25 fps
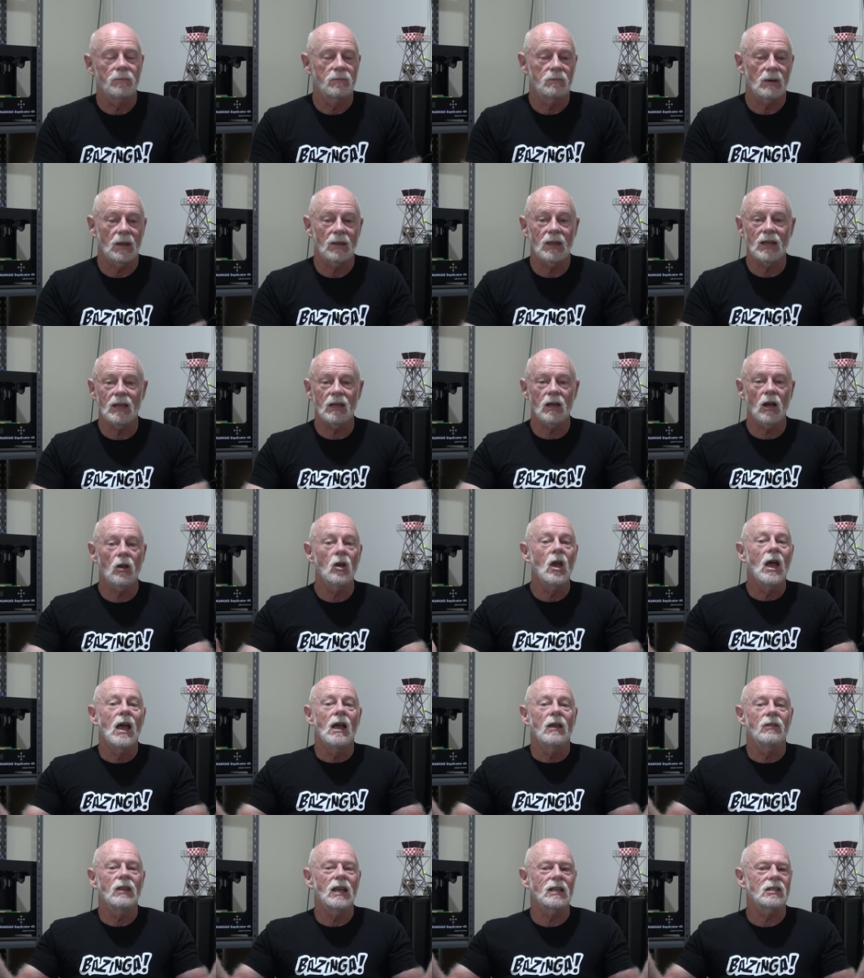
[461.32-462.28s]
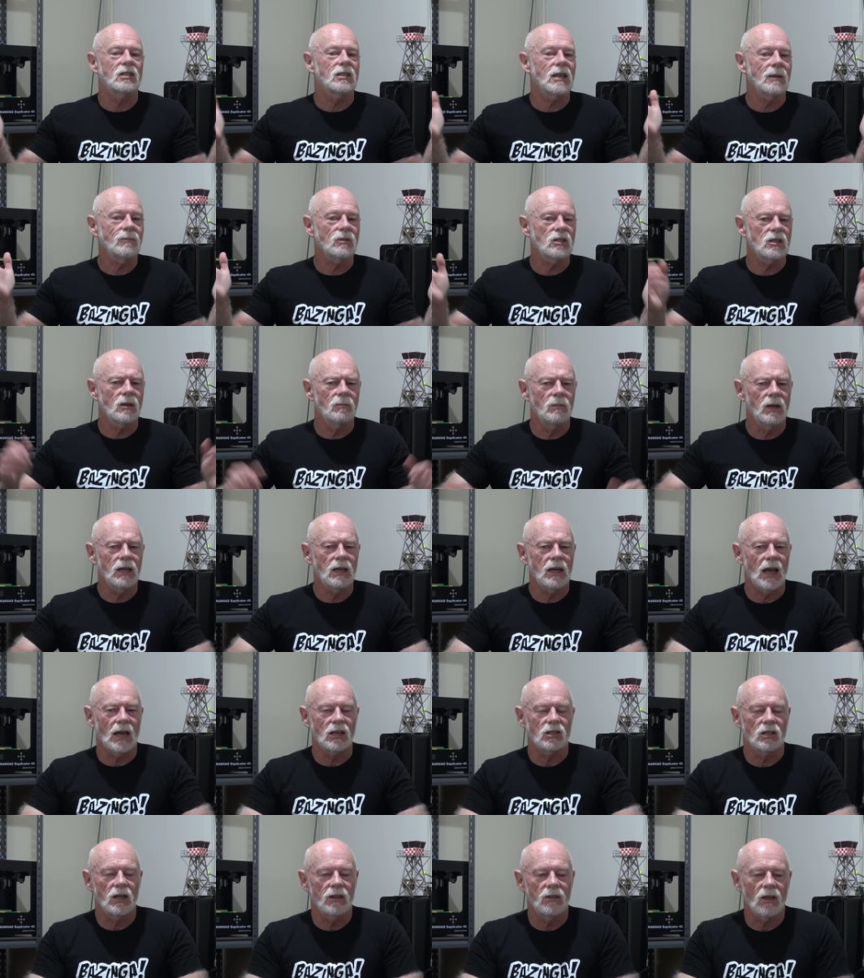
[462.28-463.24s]
But there you go. It seems to me
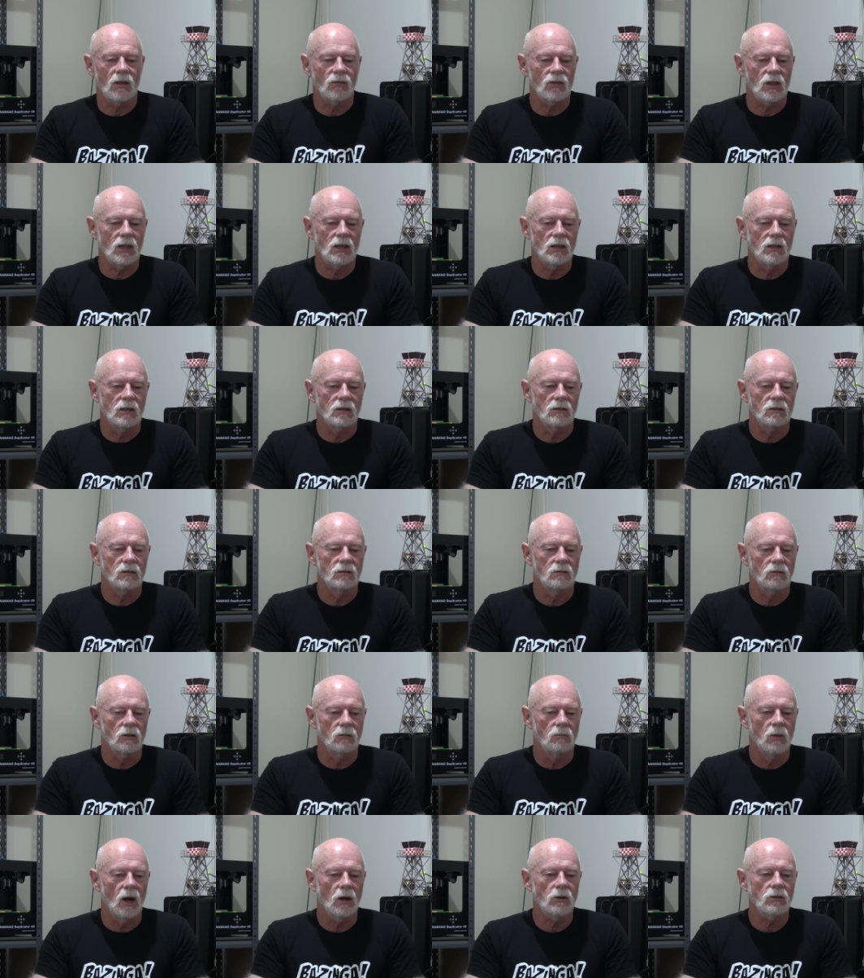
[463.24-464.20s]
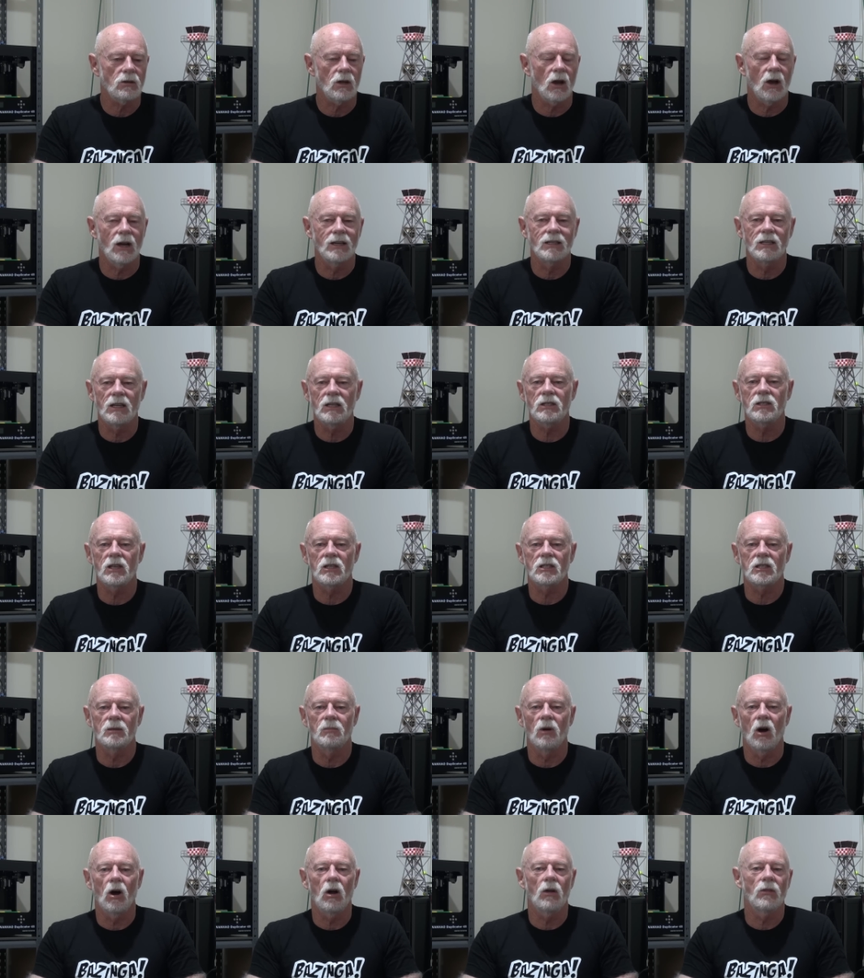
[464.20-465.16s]
actually that the remote ID
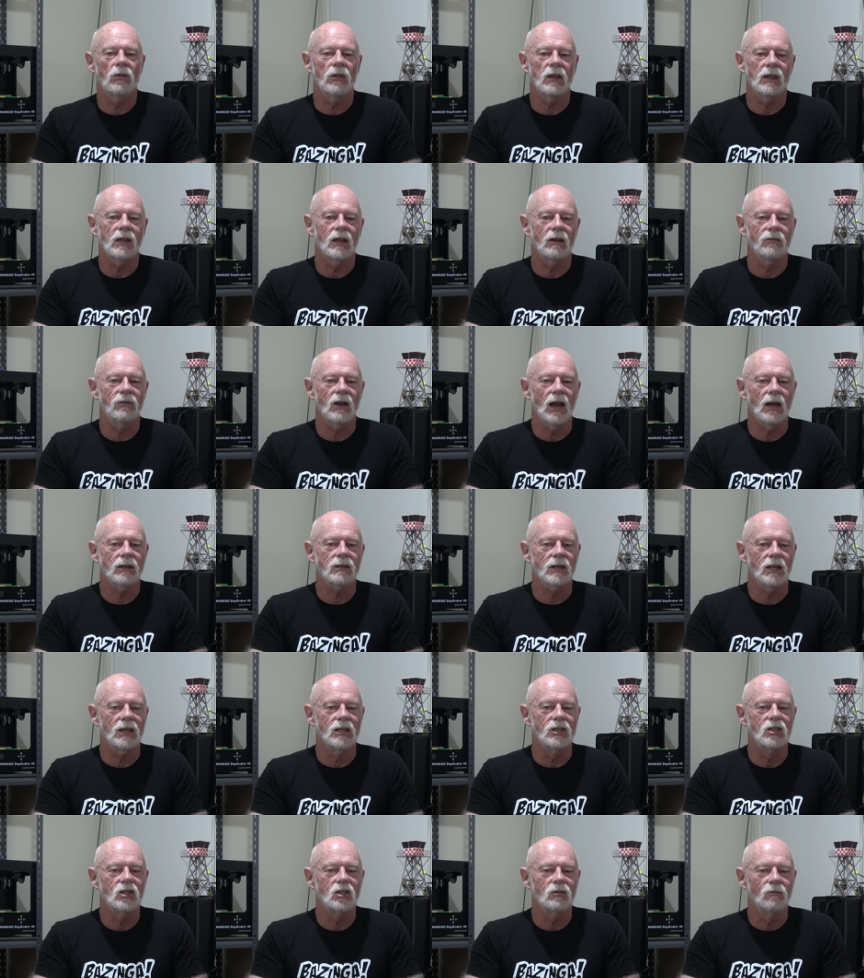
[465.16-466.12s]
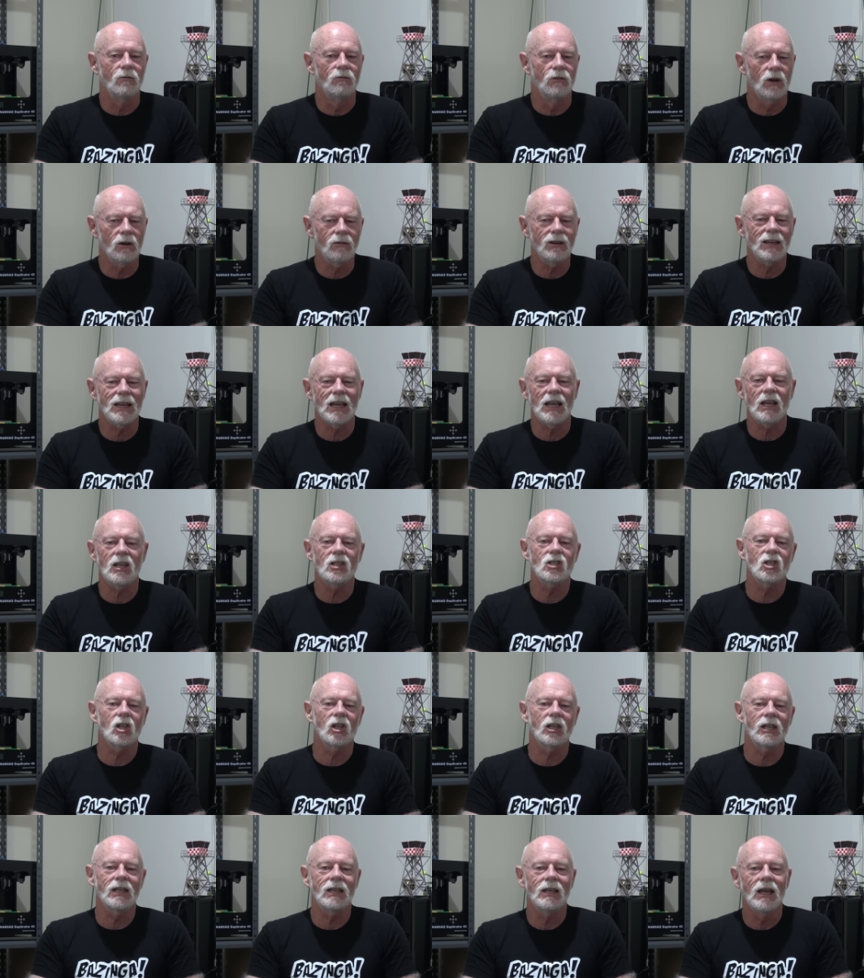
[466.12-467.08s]
system on the Avata is very
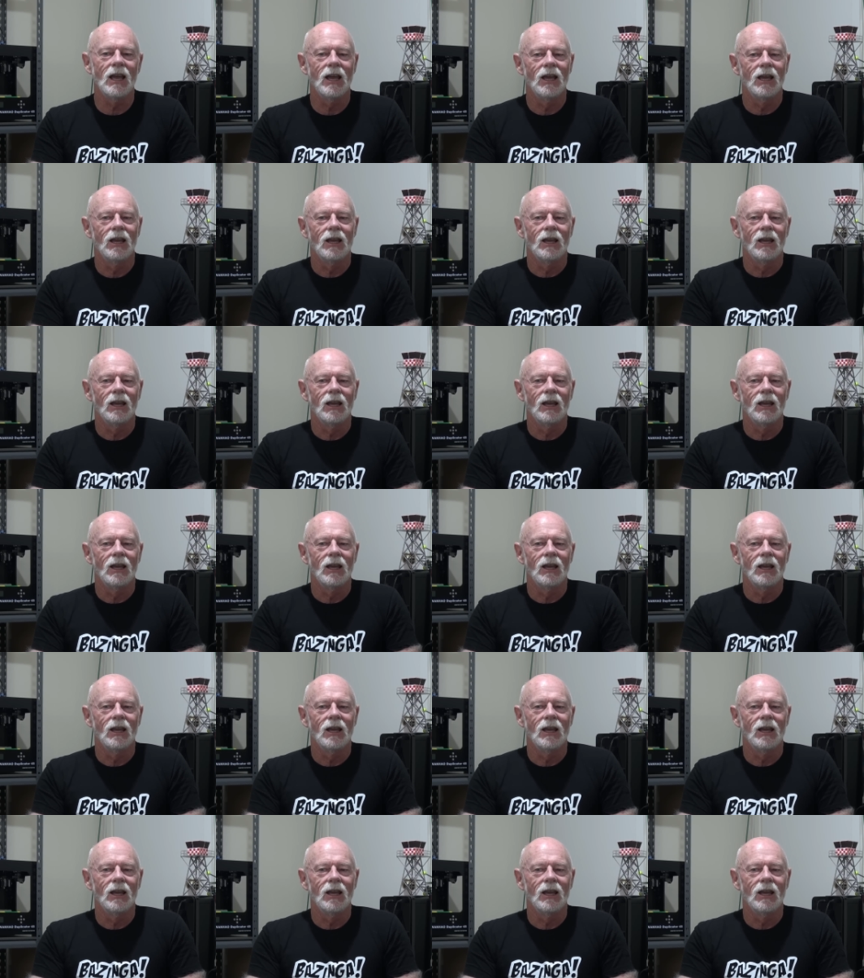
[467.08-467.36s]
easily